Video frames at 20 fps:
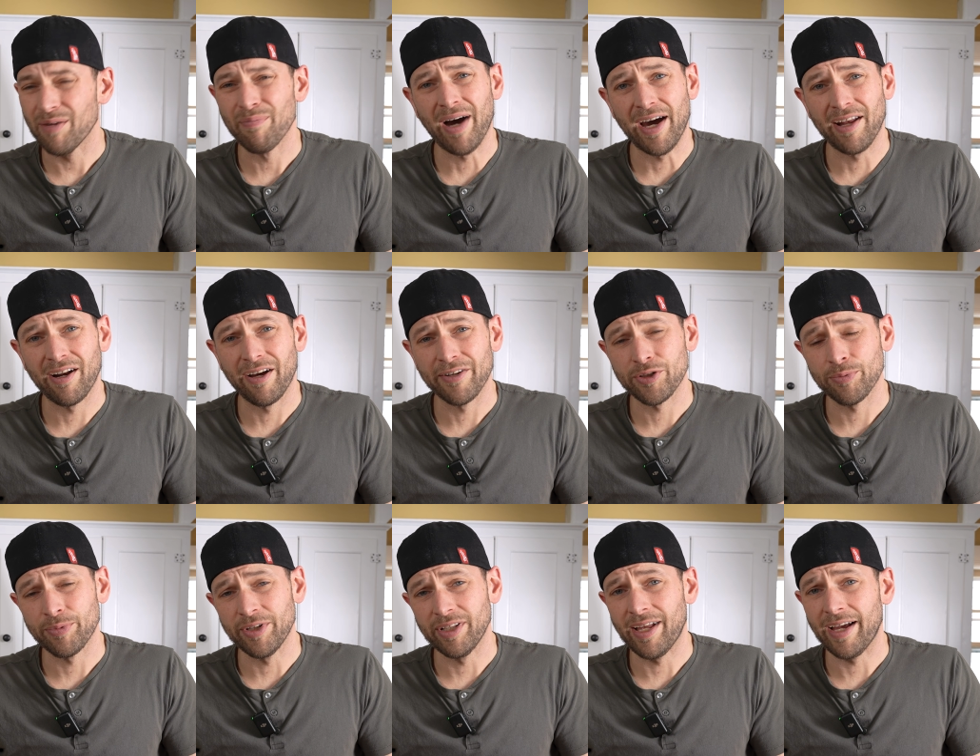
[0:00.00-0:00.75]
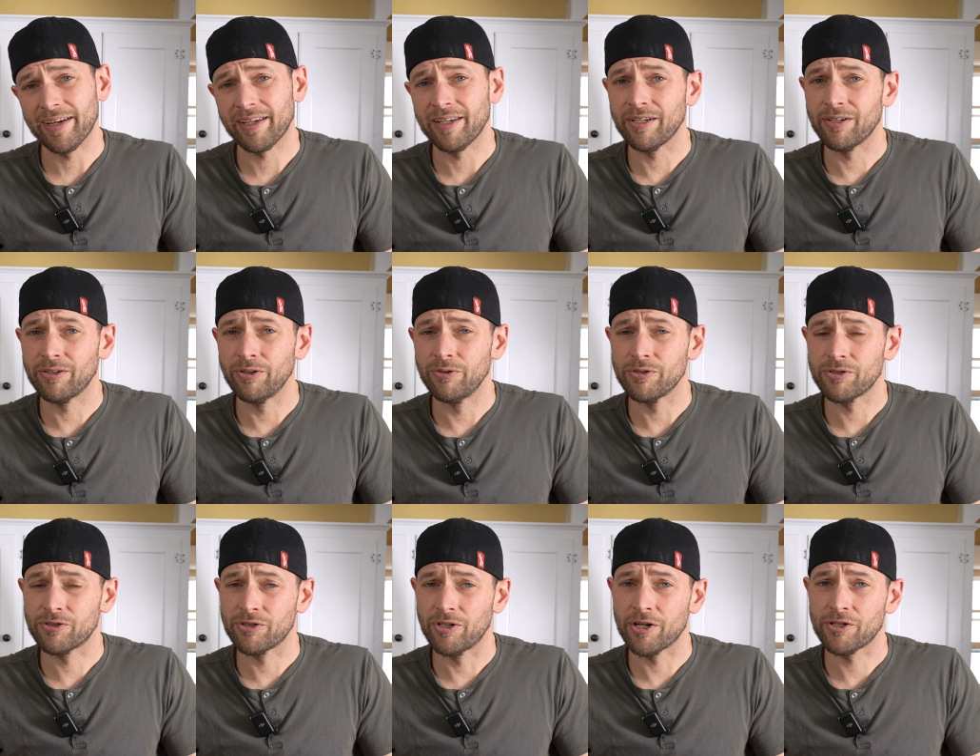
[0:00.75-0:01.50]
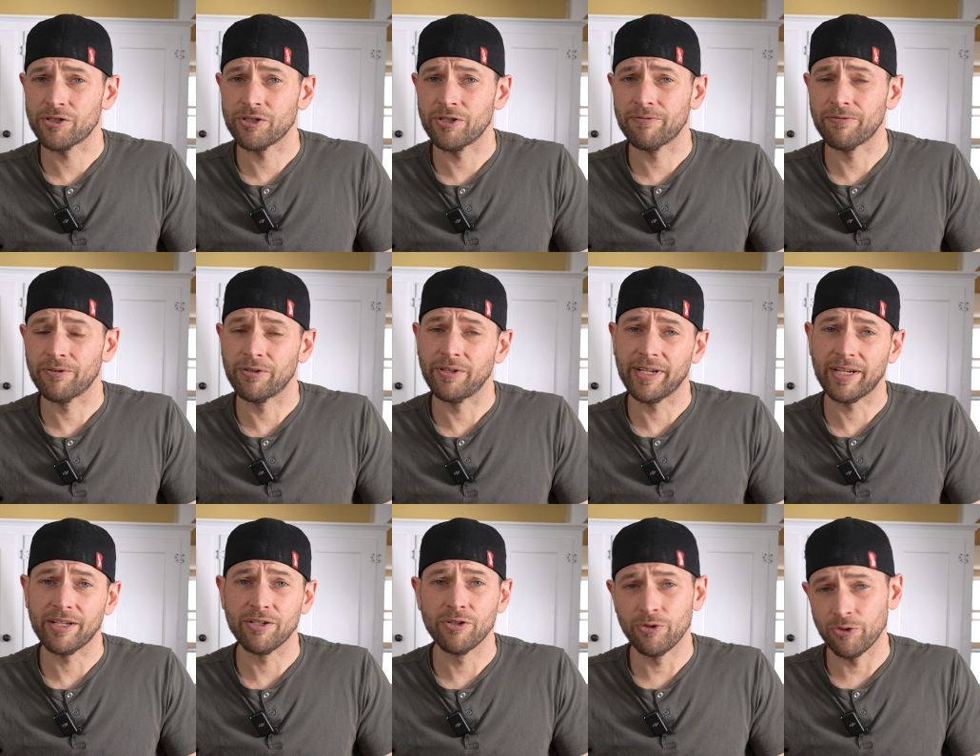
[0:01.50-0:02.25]
It might also be lacking gluten structure for
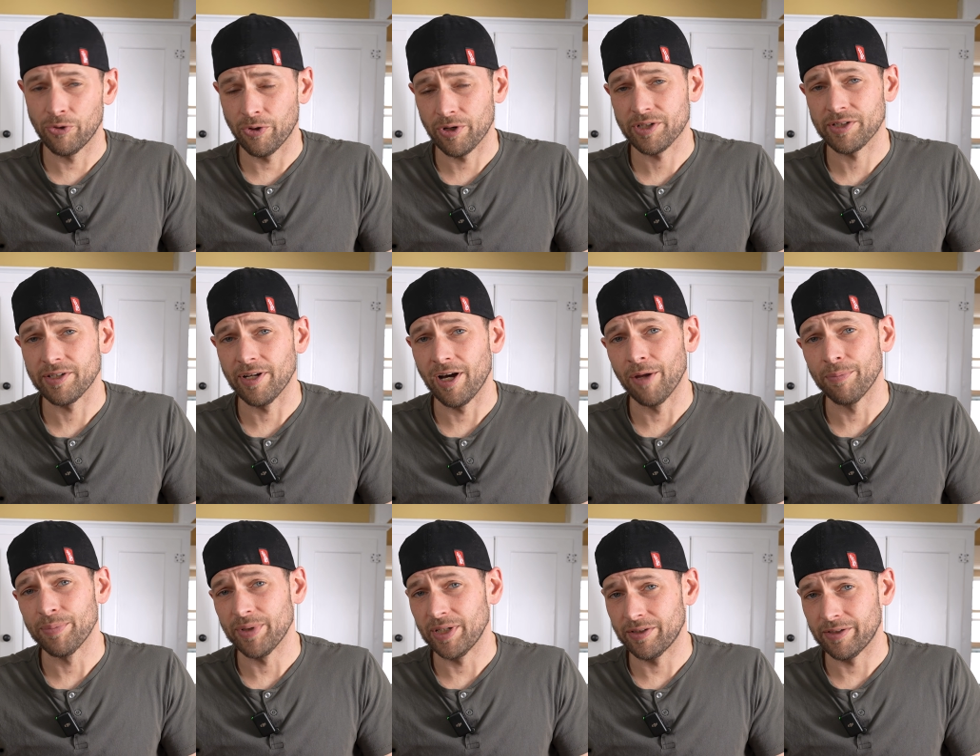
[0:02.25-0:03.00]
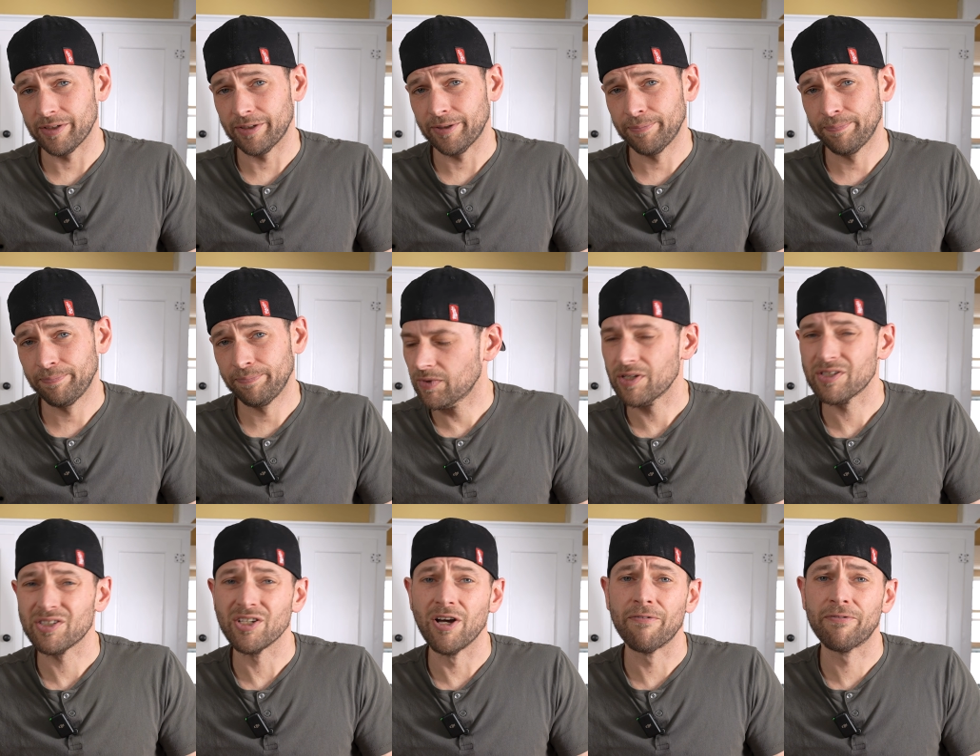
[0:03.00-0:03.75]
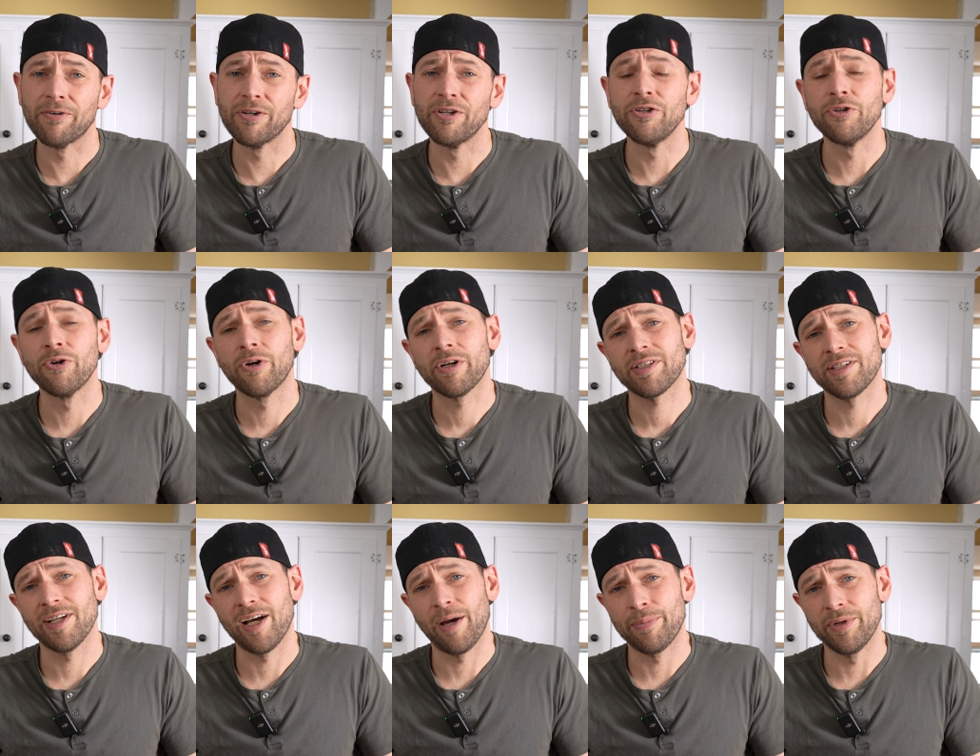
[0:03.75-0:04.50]
like a New York style pizza. So for New York
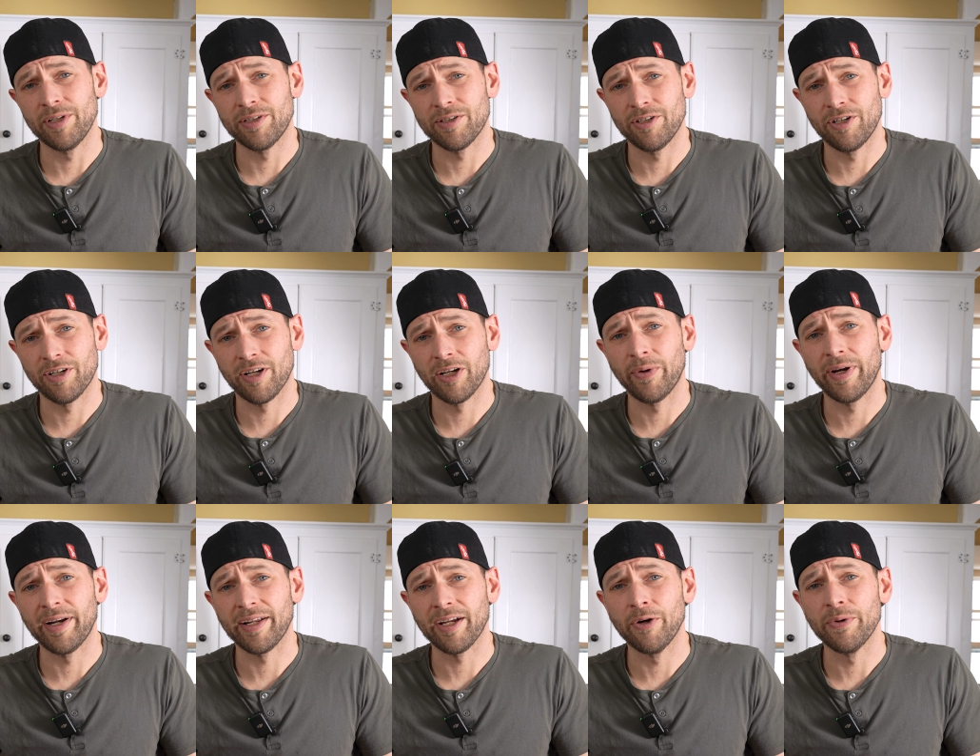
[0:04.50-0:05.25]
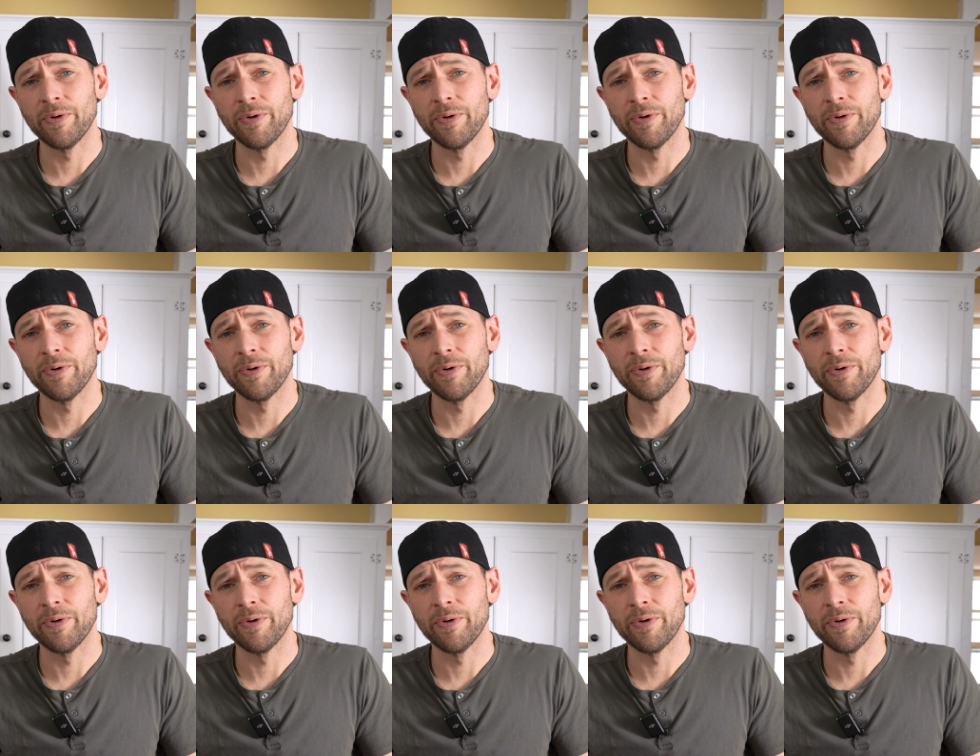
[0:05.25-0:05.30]
style pizza, you're gonna wanna